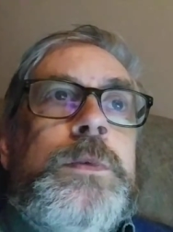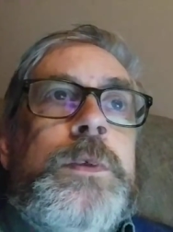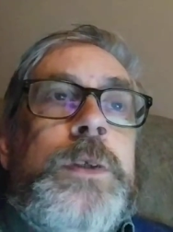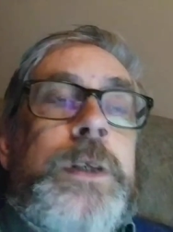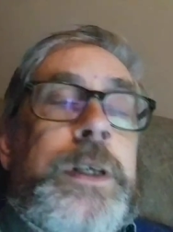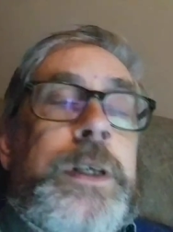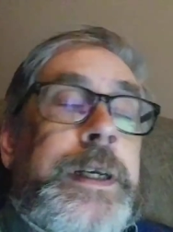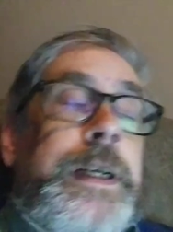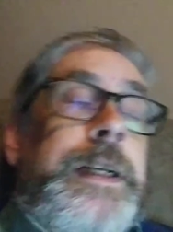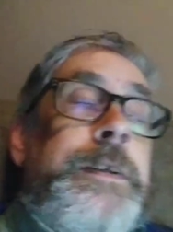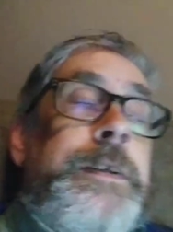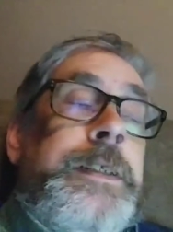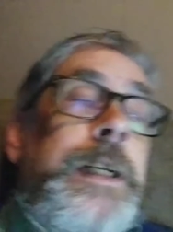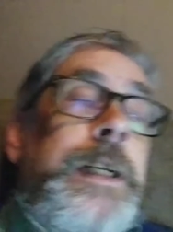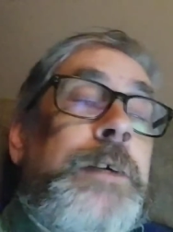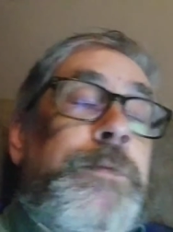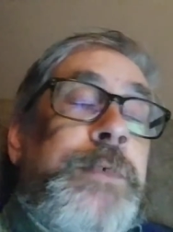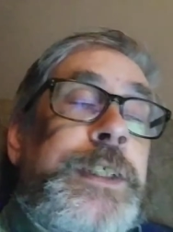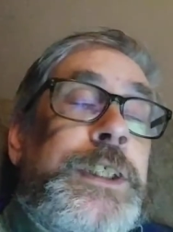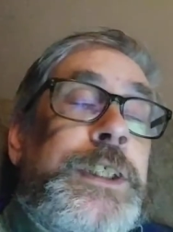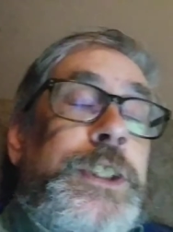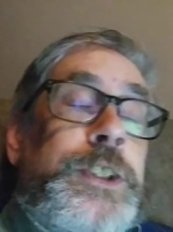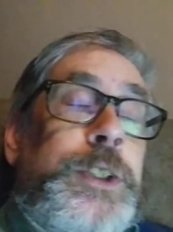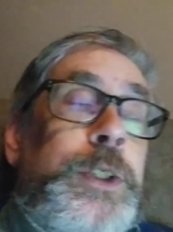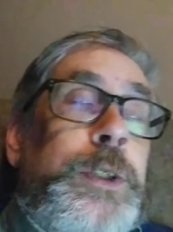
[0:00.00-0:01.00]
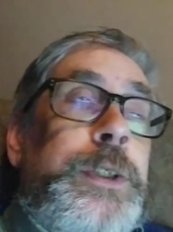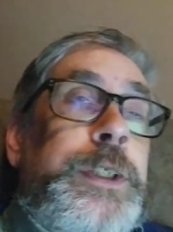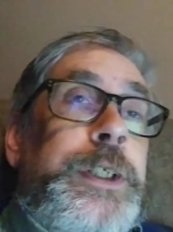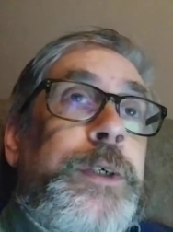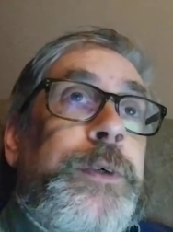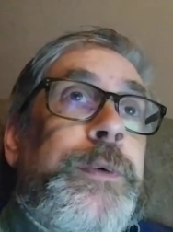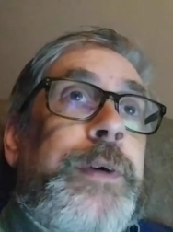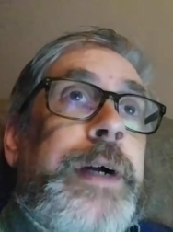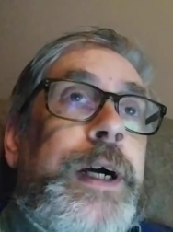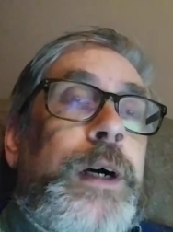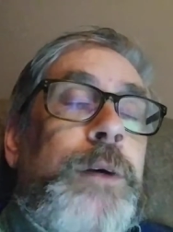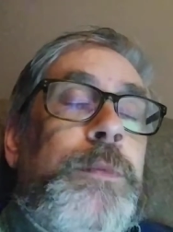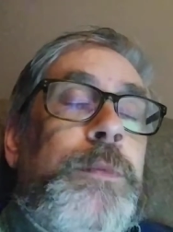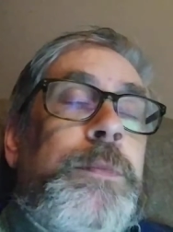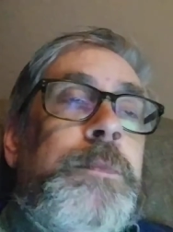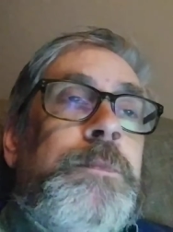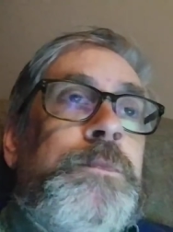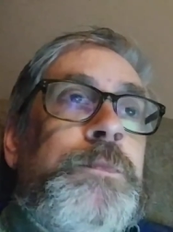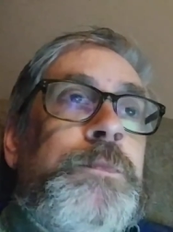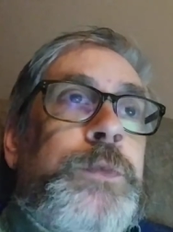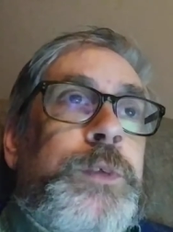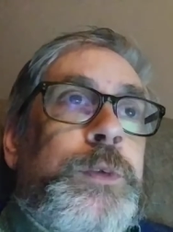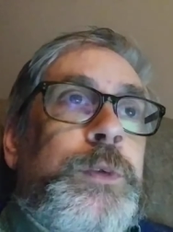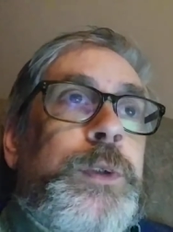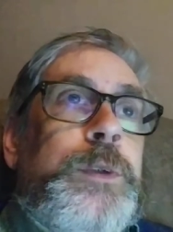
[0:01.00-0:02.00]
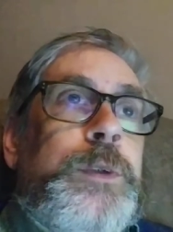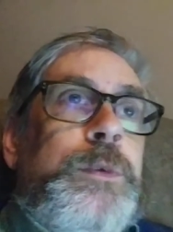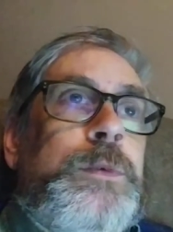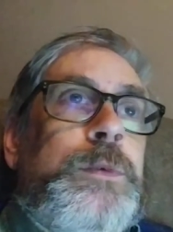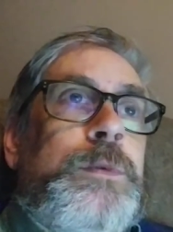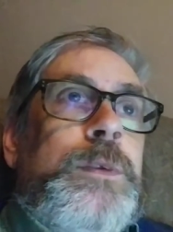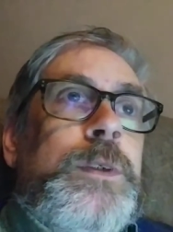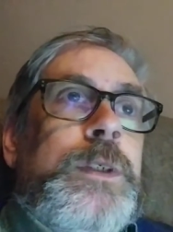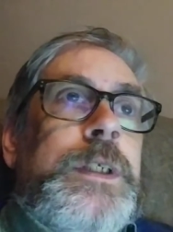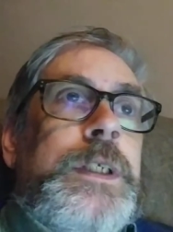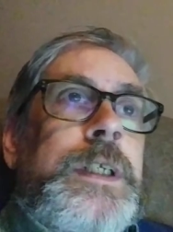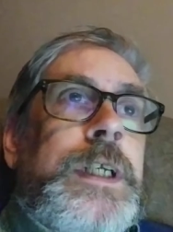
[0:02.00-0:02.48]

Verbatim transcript: or every studio album through,